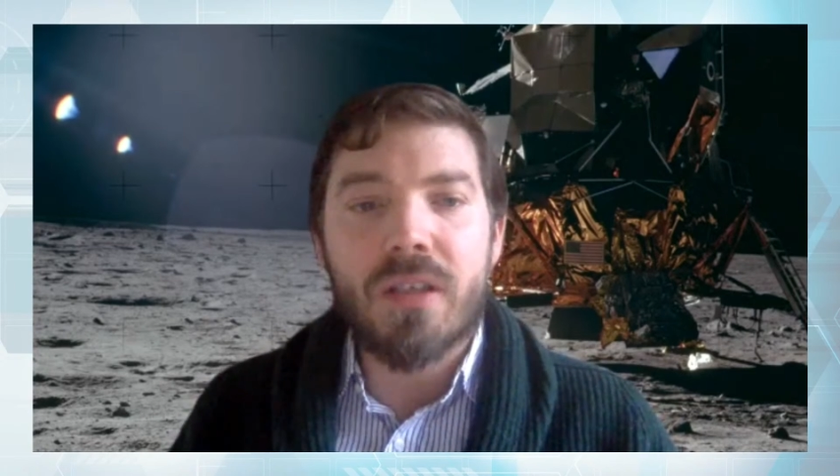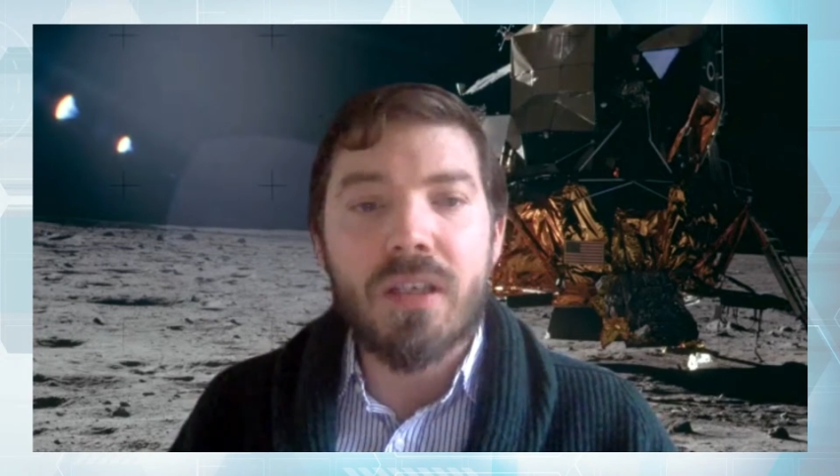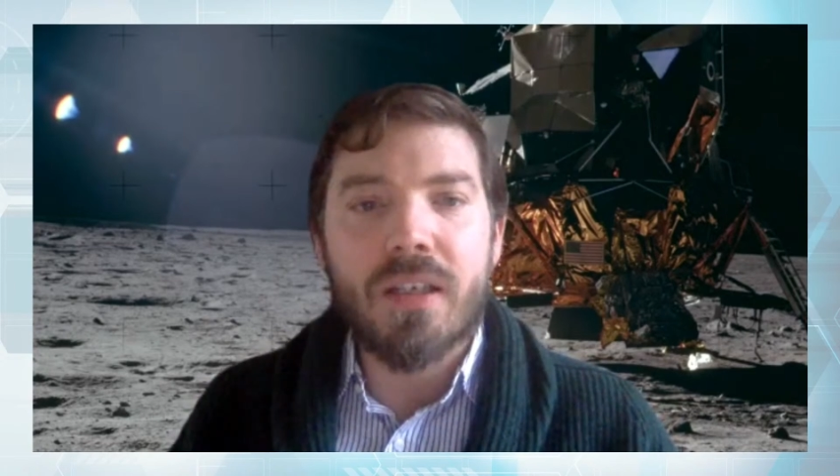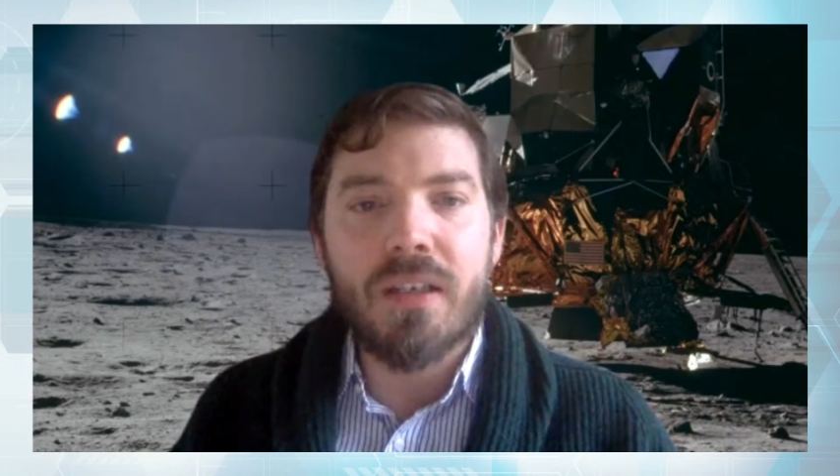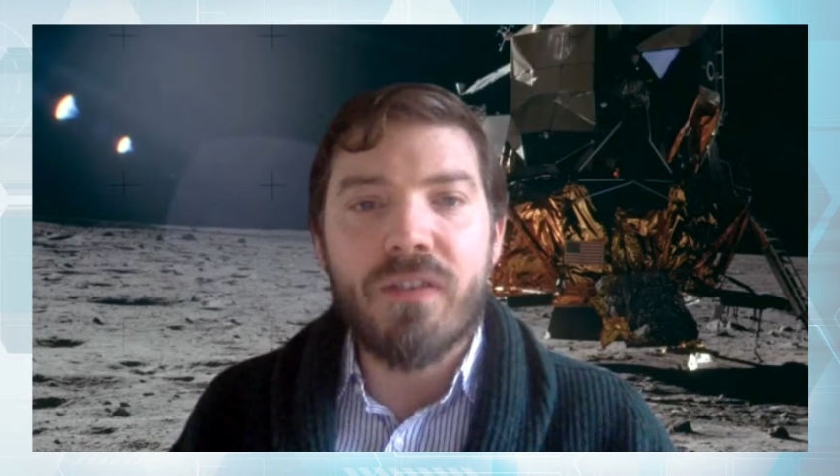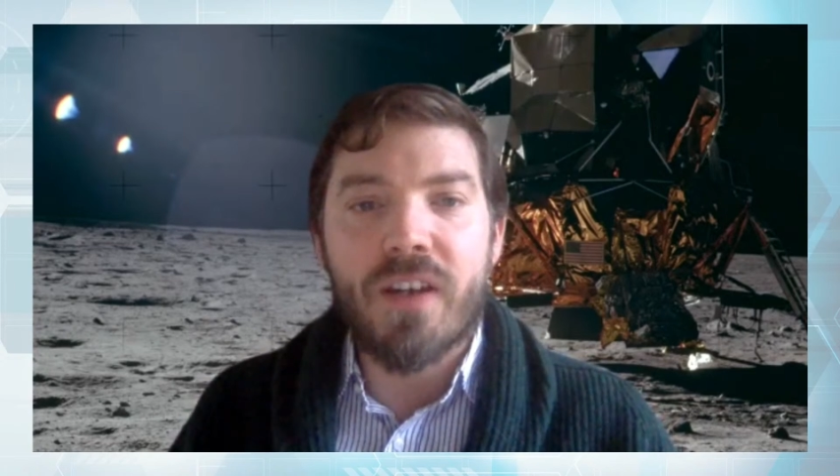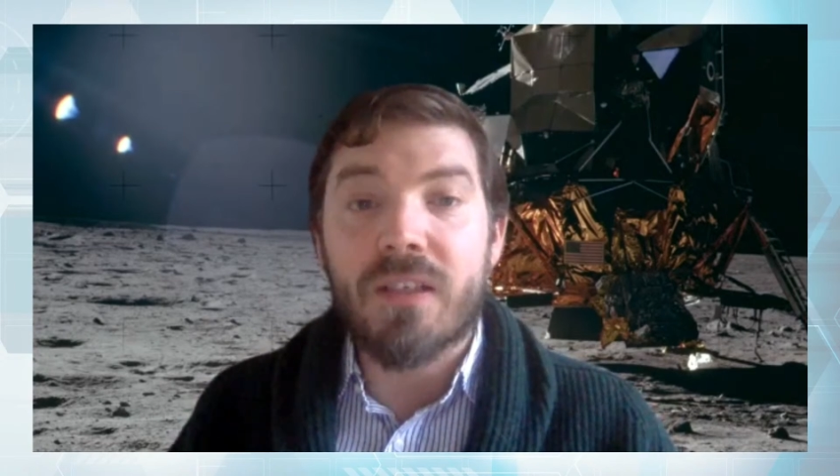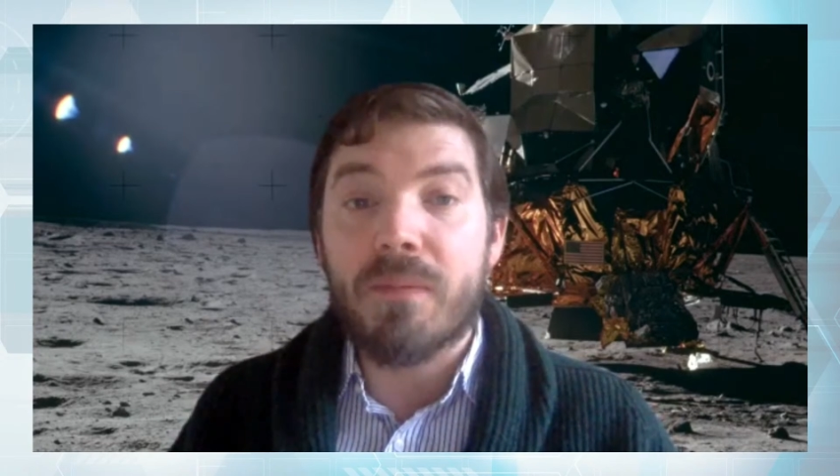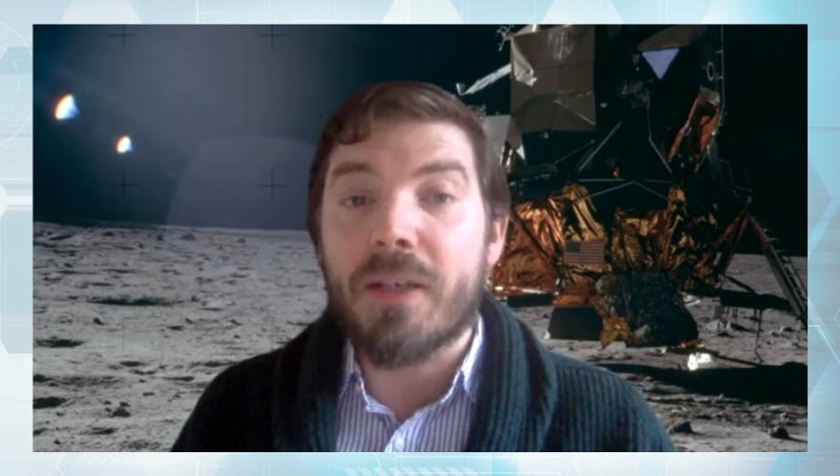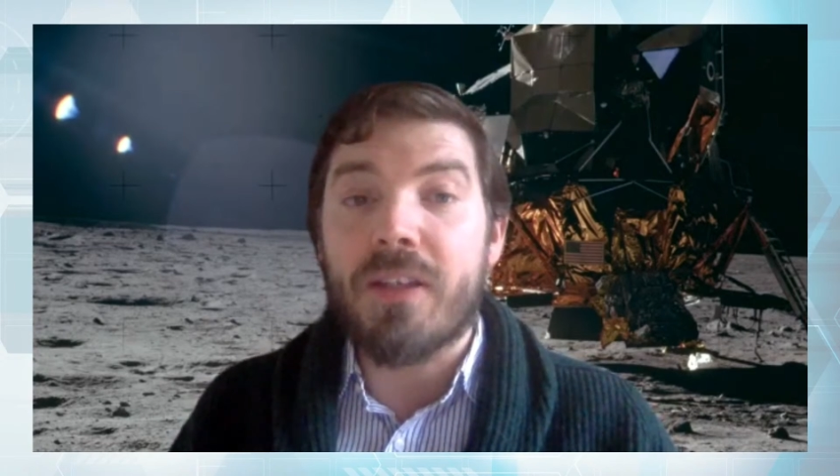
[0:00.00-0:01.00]
in
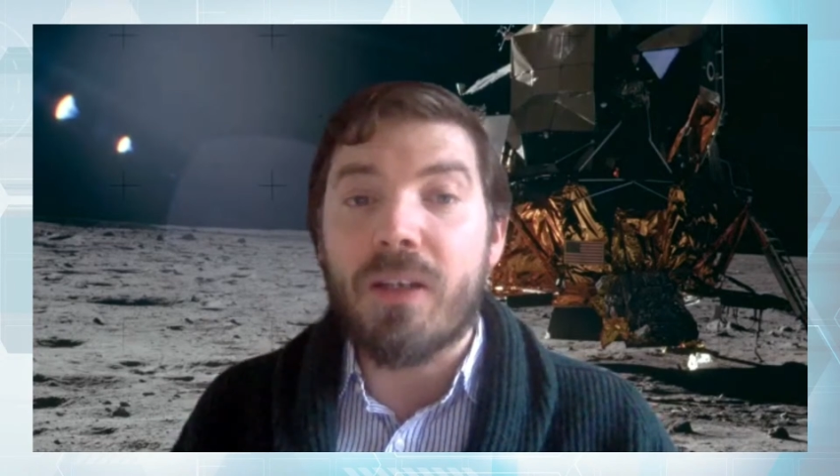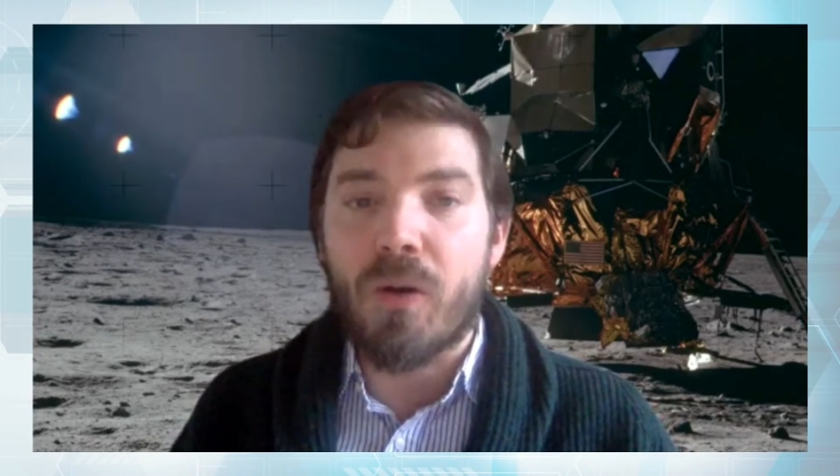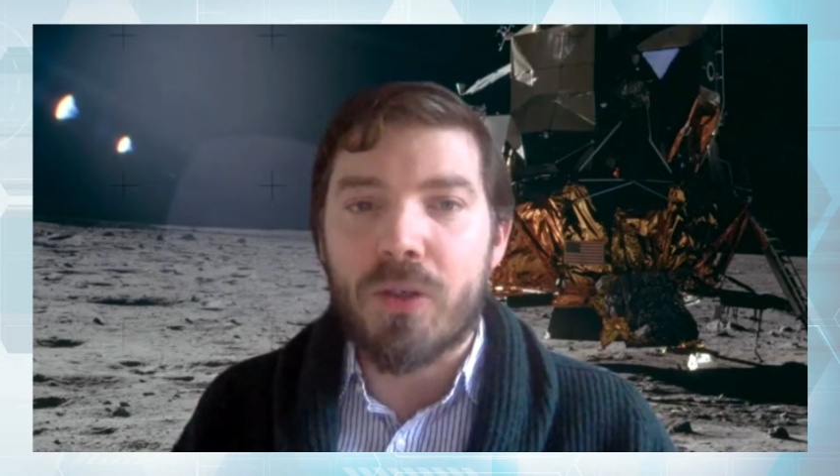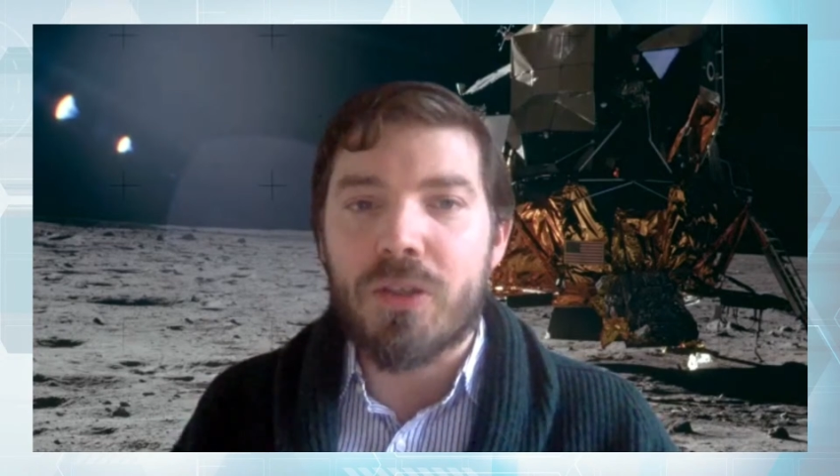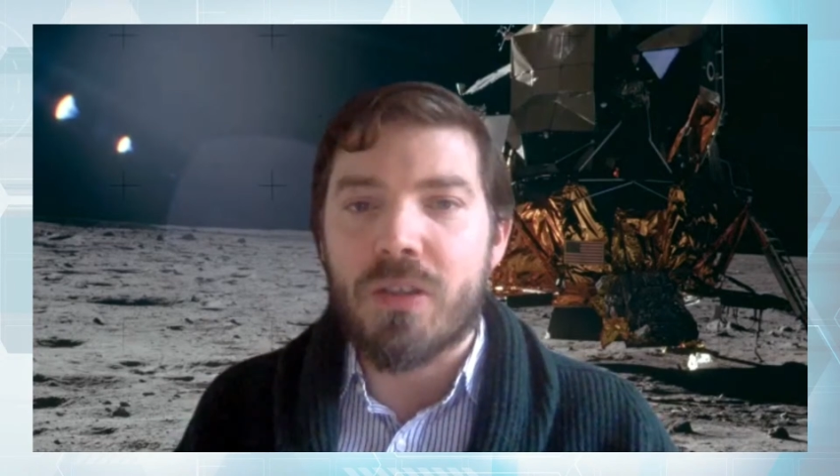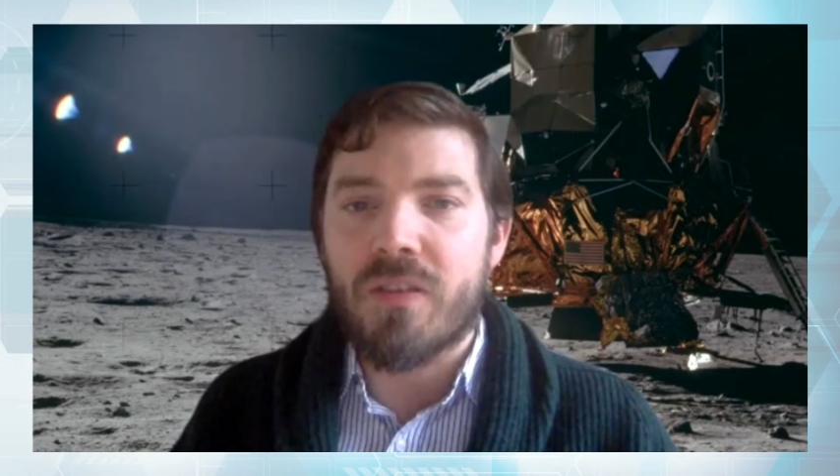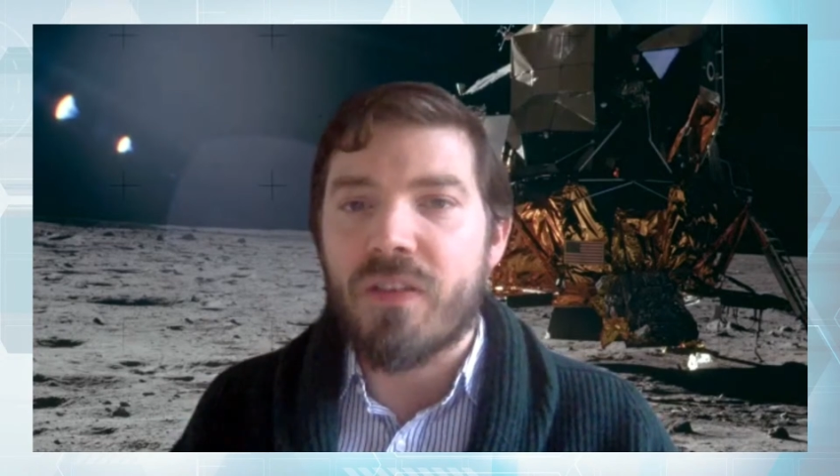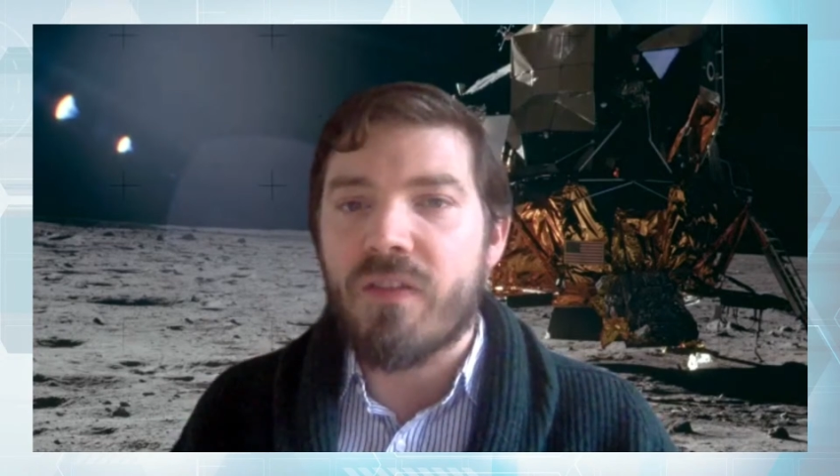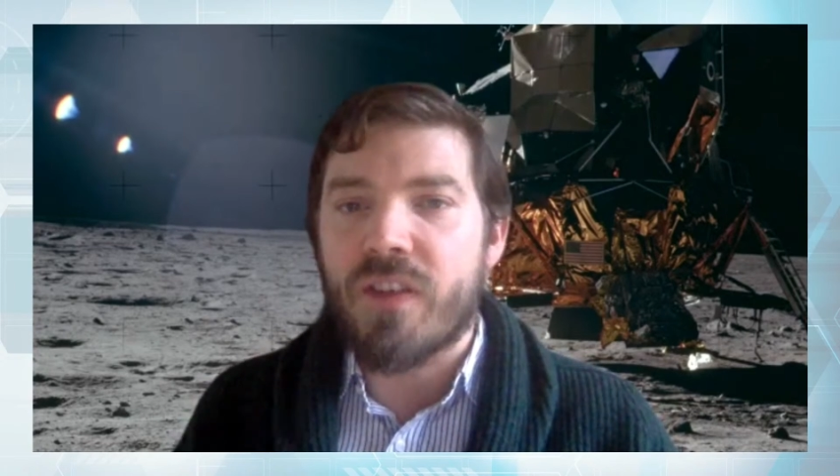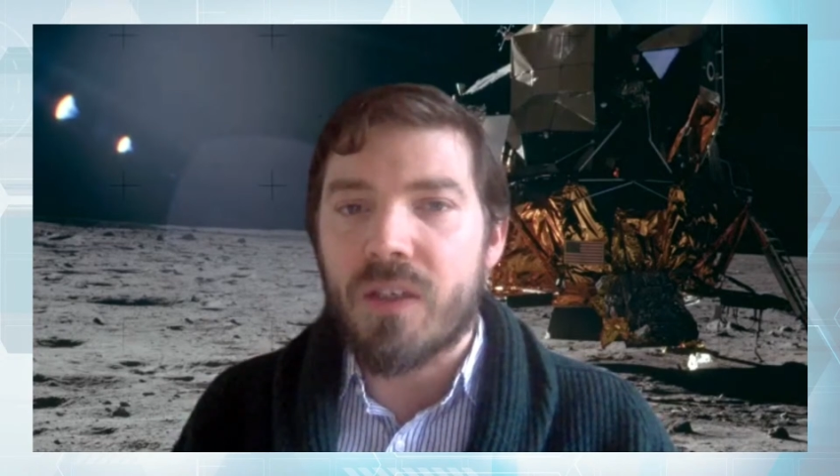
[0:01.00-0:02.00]
fact, about the origins of
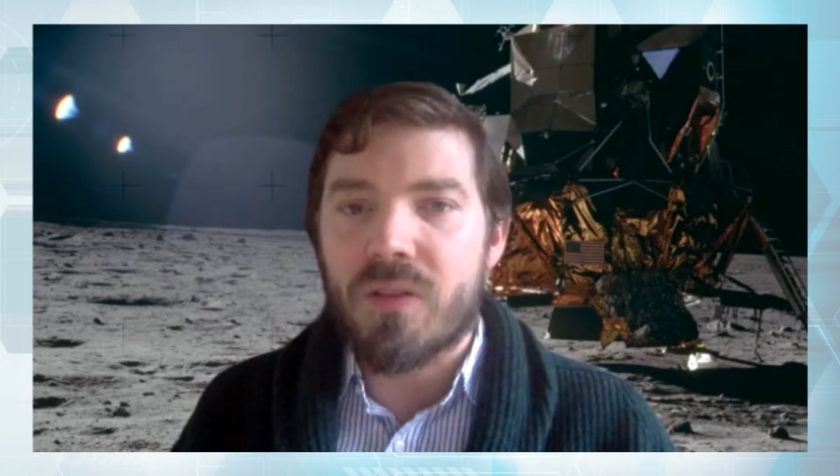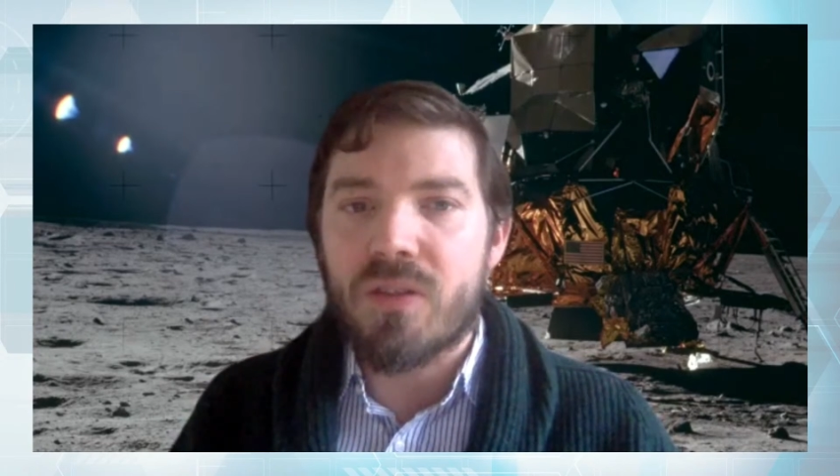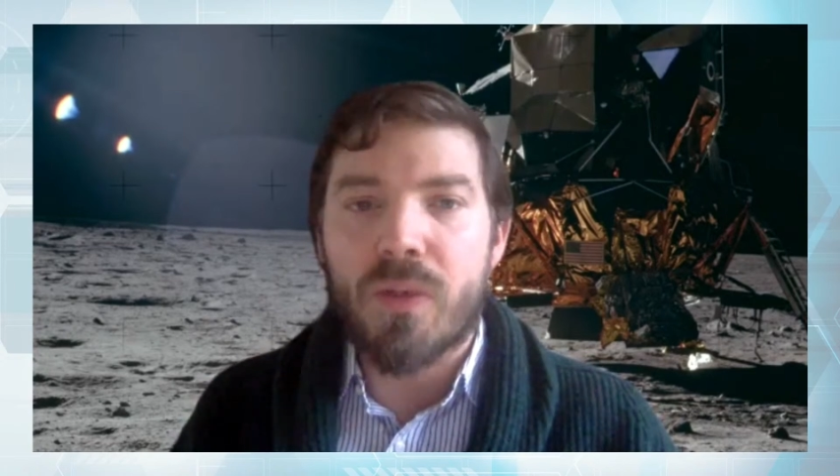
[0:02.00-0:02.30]
the virus,